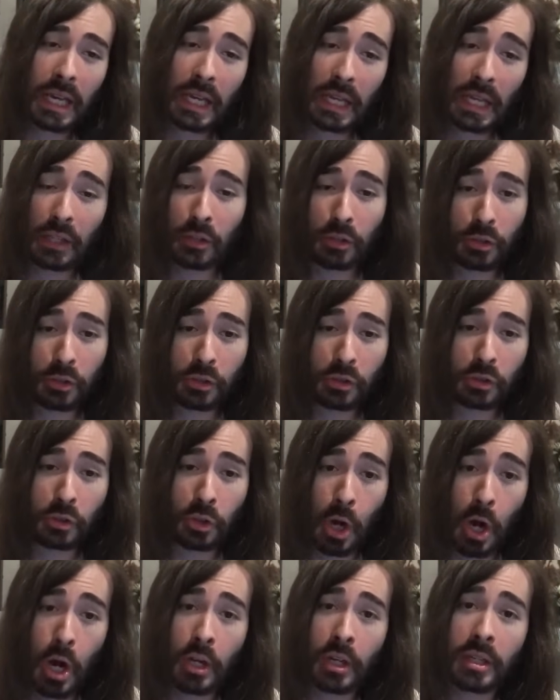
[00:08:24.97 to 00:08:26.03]
Like, they're just
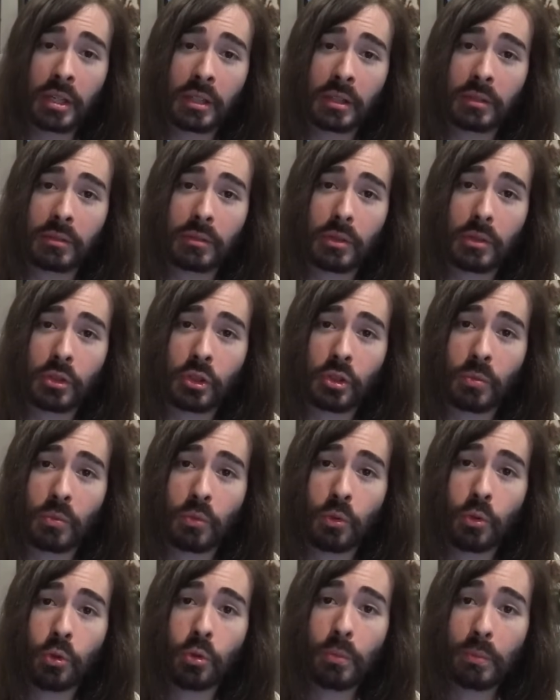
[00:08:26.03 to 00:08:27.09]
talking in some
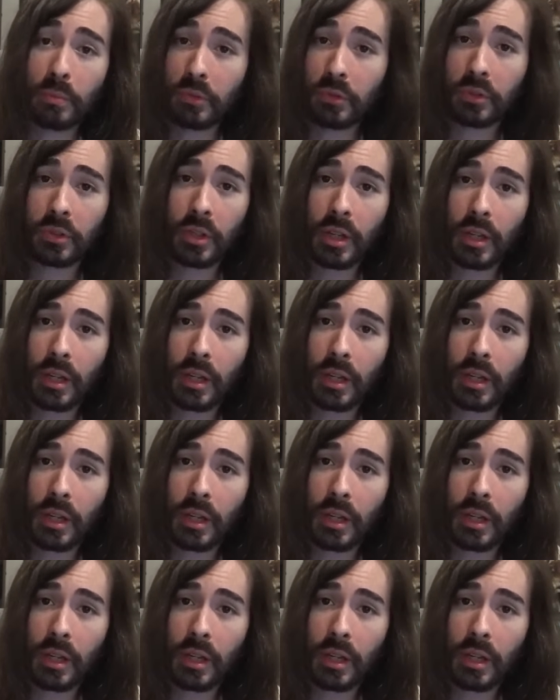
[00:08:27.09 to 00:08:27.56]
rooms.